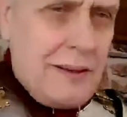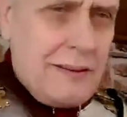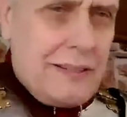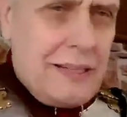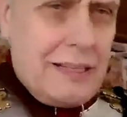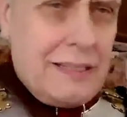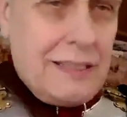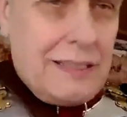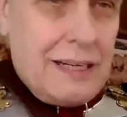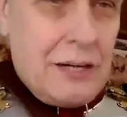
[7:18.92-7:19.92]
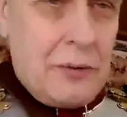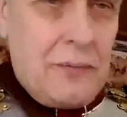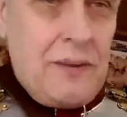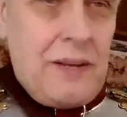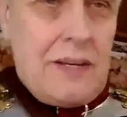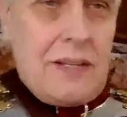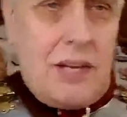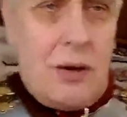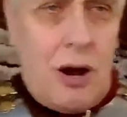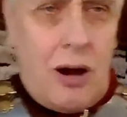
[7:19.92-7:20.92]
There you go.
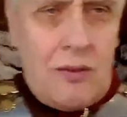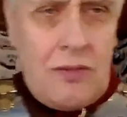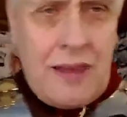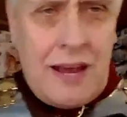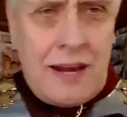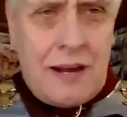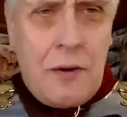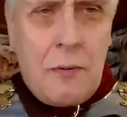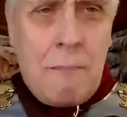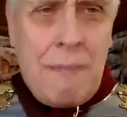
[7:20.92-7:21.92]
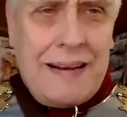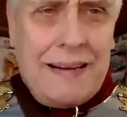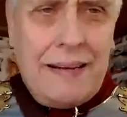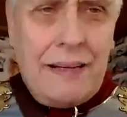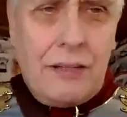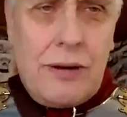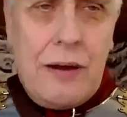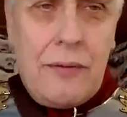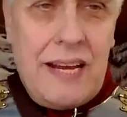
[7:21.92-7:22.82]
So on they go, making ground.